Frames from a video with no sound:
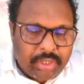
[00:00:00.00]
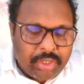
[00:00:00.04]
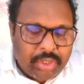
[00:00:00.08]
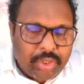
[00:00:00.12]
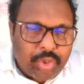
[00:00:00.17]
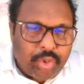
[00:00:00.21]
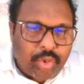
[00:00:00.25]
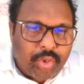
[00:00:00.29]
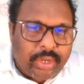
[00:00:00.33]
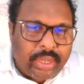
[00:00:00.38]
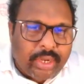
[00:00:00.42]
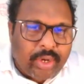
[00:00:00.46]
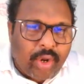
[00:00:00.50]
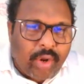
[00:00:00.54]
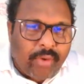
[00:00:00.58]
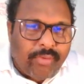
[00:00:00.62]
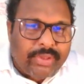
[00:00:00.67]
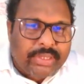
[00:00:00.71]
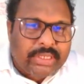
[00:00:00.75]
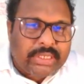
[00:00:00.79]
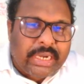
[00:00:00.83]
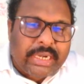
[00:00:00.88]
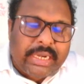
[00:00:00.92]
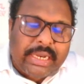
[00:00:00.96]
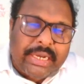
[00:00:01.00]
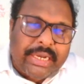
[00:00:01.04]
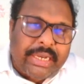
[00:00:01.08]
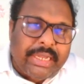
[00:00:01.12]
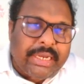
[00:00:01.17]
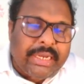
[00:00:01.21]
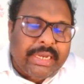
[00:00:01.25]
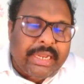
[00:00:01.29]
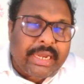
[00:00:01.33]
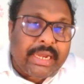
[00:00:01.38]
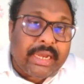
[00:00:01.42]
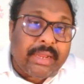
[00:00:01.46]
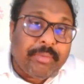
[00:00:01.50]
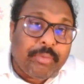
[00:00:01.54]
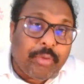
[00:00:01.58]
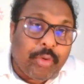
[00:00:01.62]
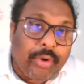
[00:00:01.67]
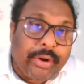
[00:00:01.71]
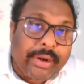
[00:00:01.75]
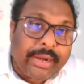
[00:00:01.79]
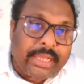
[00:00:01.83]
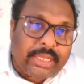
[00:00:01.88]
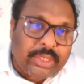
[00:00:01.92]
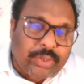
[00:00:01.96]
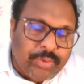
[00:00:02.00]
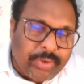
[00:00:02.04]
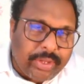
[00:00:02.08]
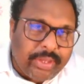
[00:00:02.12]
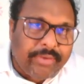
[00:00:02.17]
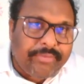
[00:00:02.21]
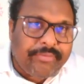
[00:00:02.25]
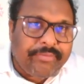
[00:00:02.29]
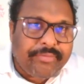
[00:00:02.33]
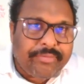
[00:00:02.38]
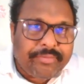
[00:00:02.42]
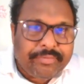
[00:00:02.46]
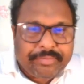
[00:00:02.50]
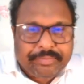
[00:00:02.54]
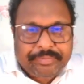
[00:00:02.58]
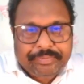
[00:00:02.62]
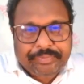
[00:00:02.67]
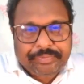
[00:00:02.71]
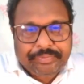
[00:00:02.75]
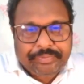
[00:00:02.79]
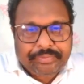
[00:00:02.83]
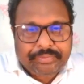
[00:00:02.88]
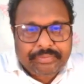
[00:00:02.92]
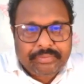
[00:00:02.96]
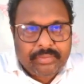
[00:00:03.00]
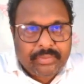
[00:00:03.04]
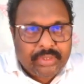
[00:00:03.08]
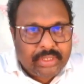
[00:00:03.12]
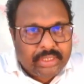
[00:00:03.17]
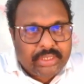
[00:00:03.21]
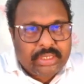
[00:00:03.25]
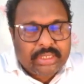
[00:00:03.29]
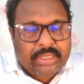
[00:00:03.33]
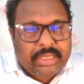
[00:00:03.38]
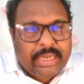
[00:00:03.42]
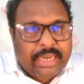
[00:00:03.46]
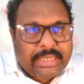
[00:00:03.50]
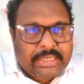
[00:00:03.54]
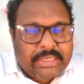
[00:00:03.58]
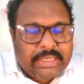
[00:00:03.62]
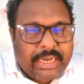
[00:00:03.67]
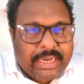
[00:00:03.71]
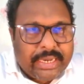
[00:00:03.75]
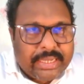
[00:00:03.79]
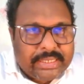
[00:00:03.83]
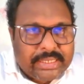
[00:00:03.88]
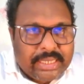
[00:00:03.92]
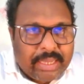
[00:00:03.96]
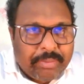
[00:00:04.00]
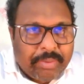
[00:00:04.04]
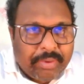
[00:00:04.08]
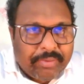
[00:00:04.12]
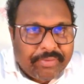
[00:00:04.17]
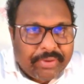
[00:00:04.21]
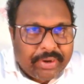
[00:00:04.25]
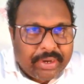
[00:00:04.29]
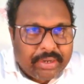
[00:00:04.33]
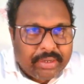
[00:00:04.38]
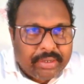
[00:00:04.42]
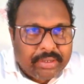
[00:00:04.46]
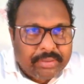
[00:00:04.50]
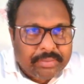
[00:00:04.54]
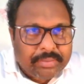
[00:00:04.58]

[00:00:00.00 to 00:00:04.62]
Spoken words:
you can always get a linearly polarized wave. This is an excellent example for it.